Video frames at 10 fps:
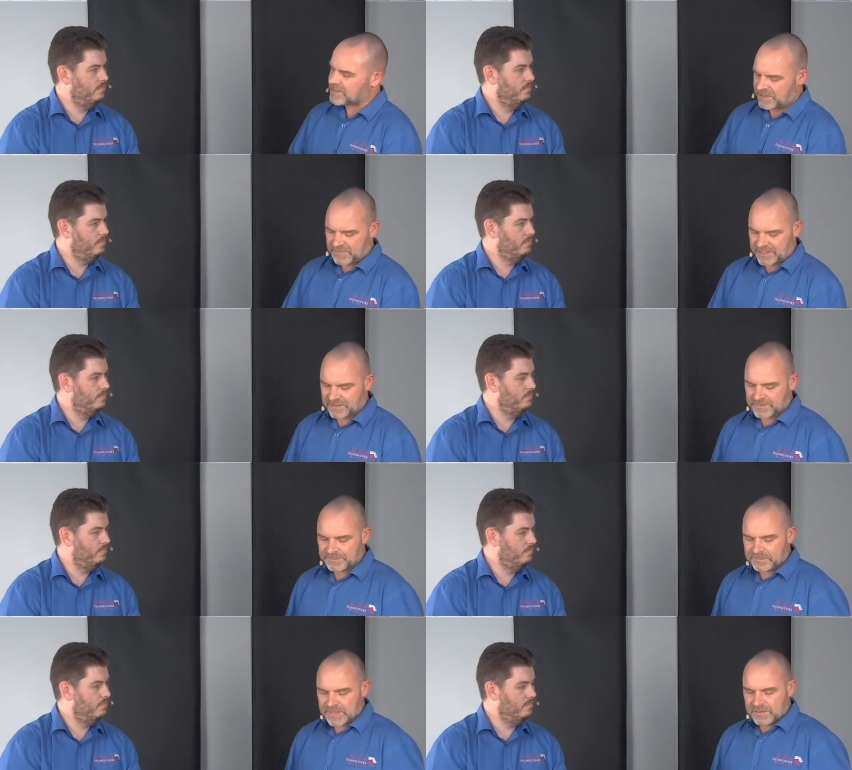Speaker 1: hey, Mike.
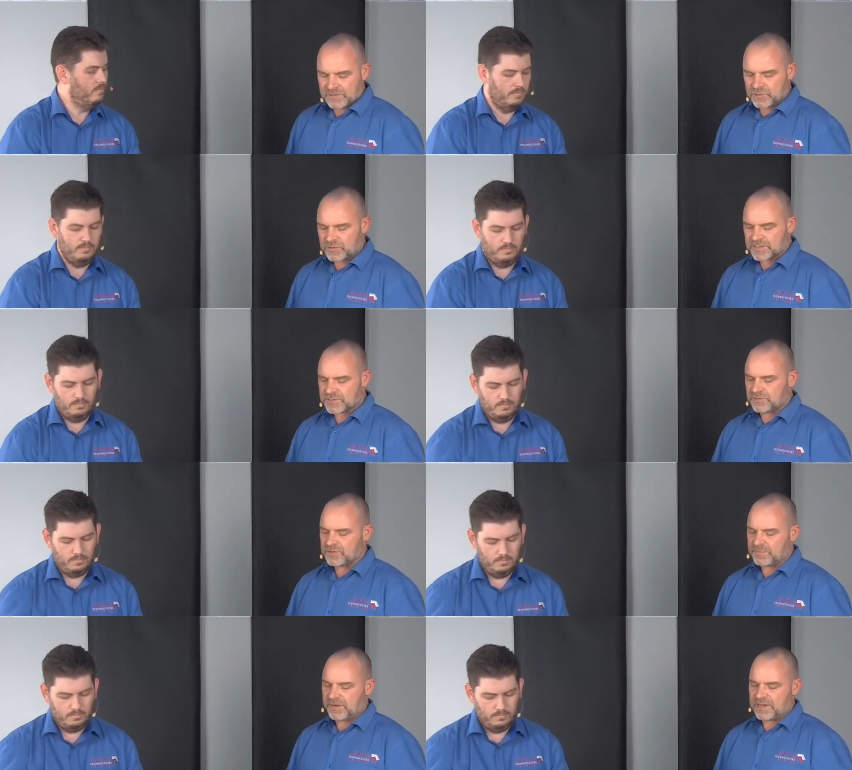Talk us through
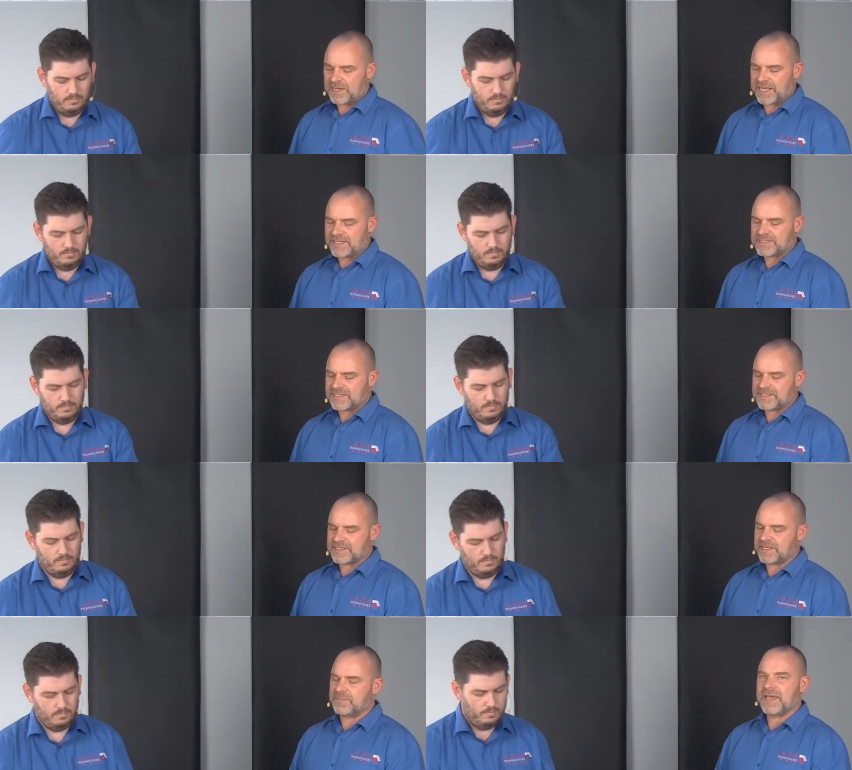the Parlé
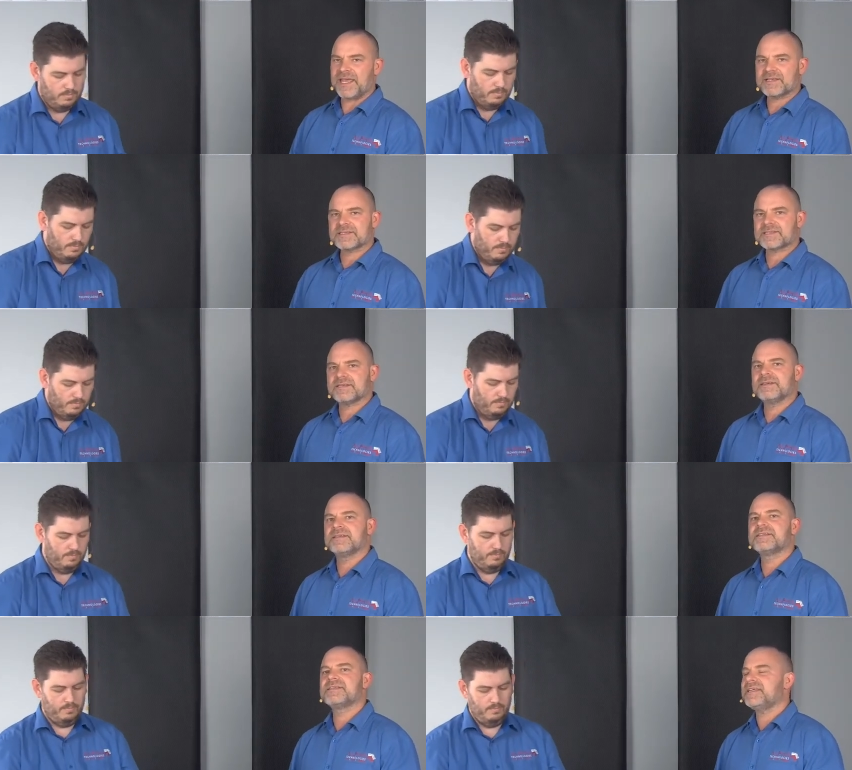TCMX
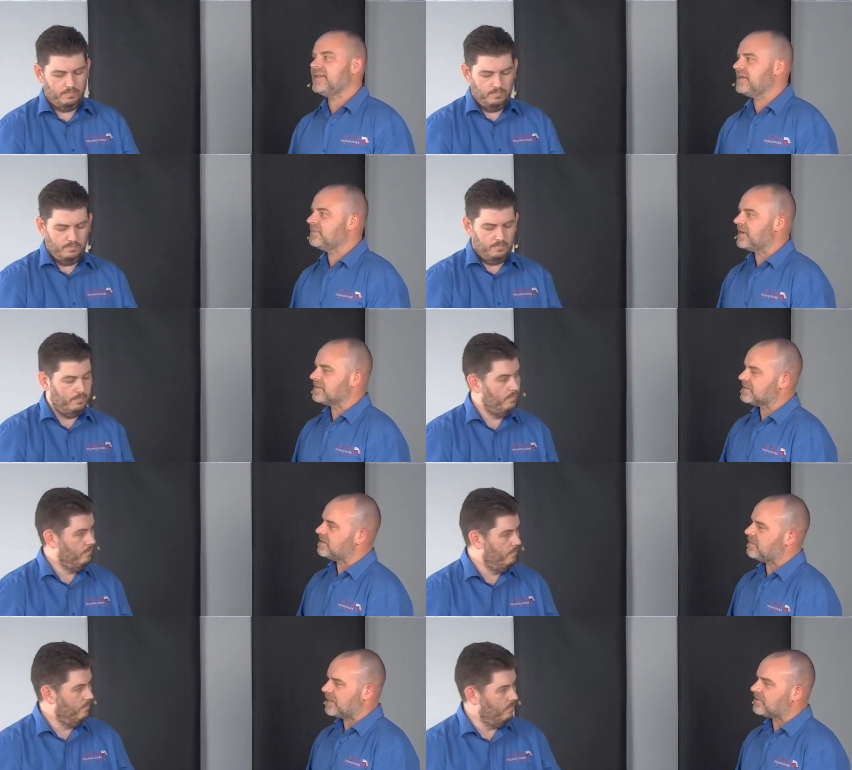ceiling
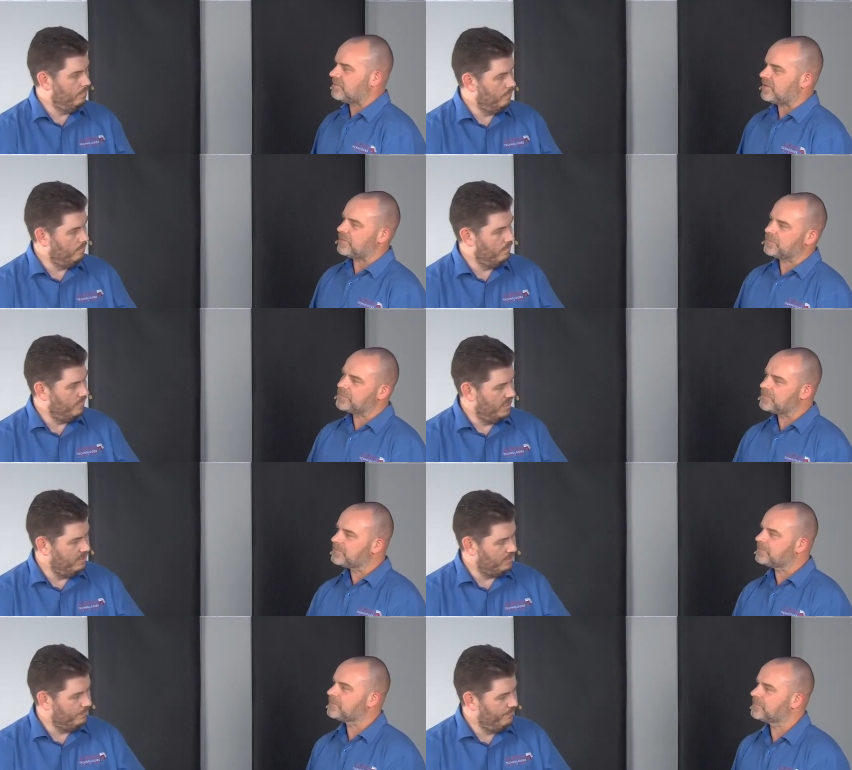mounted microphone.
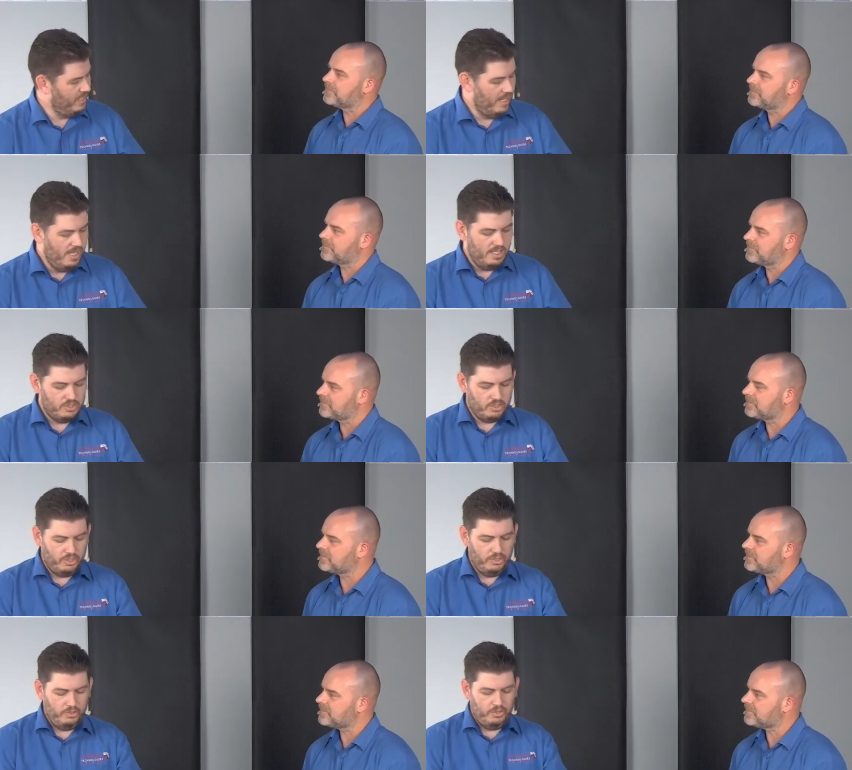
Speaker 2: Yes.
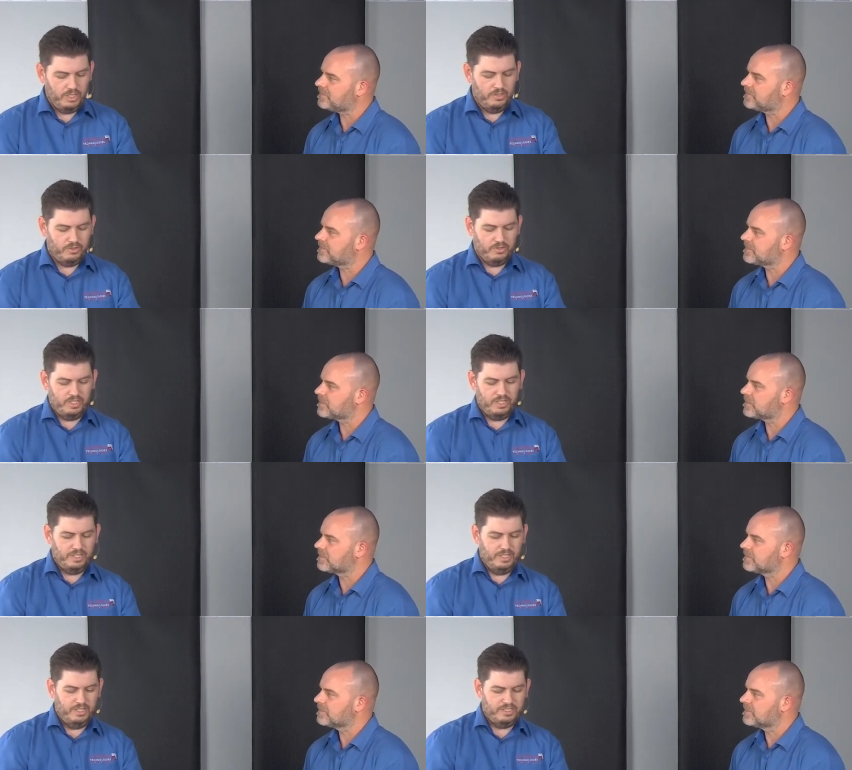So
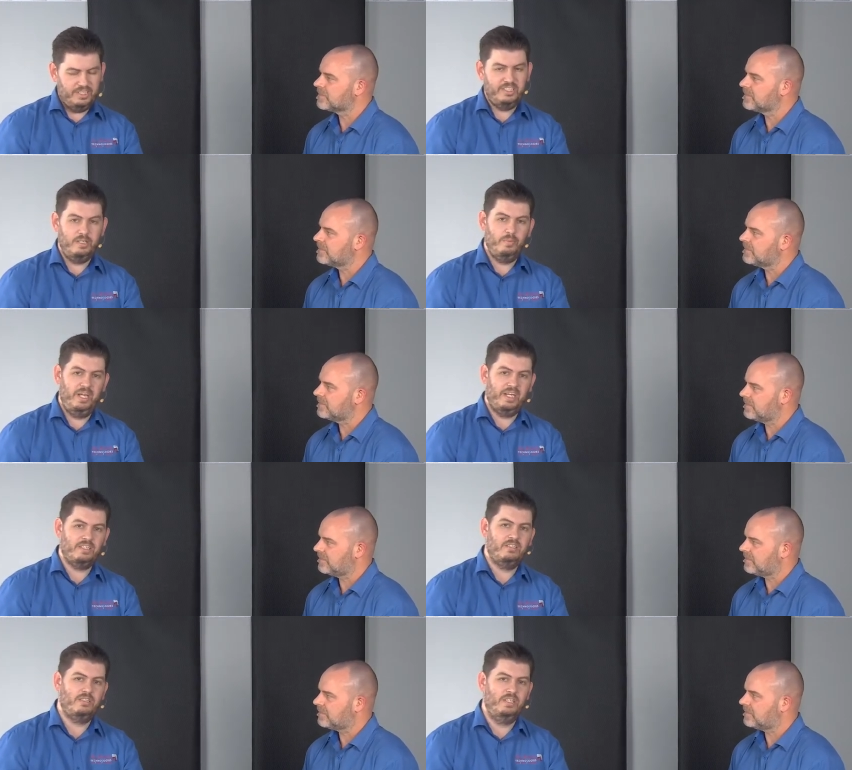the the
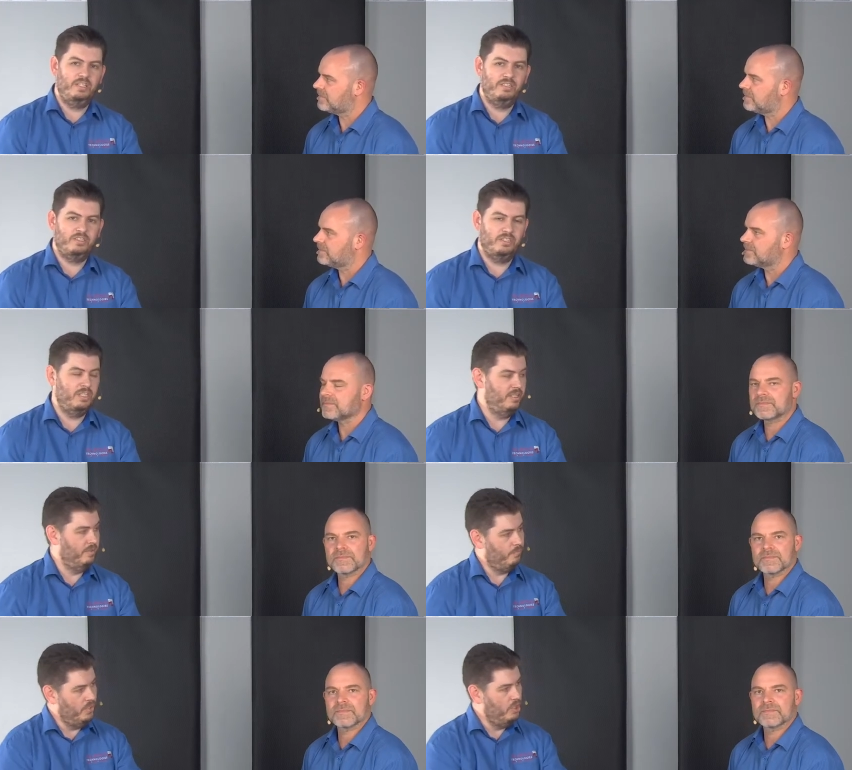TCMX is
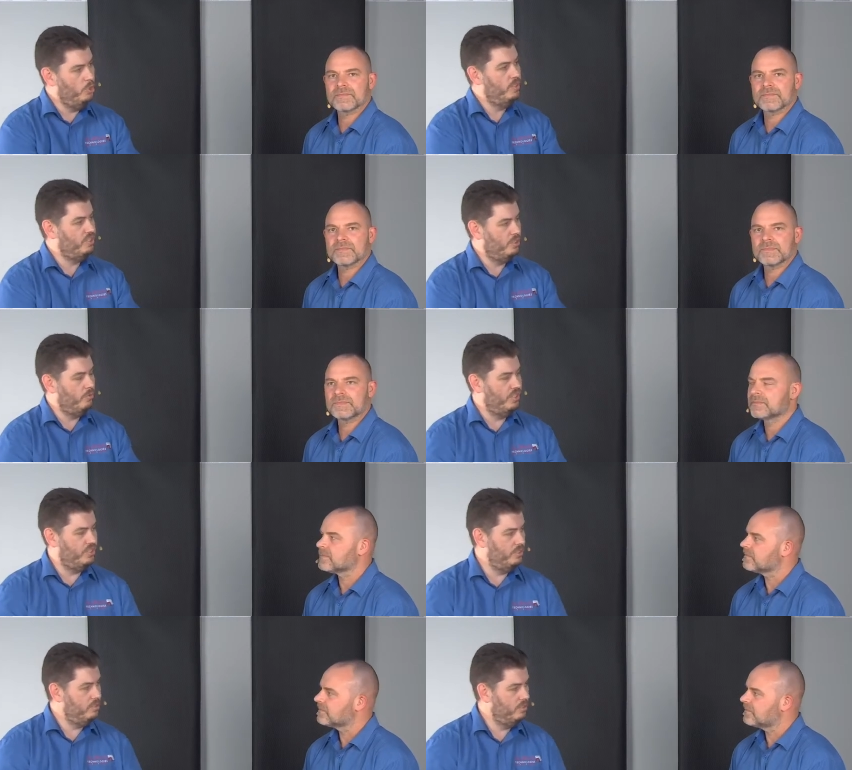the newer generation,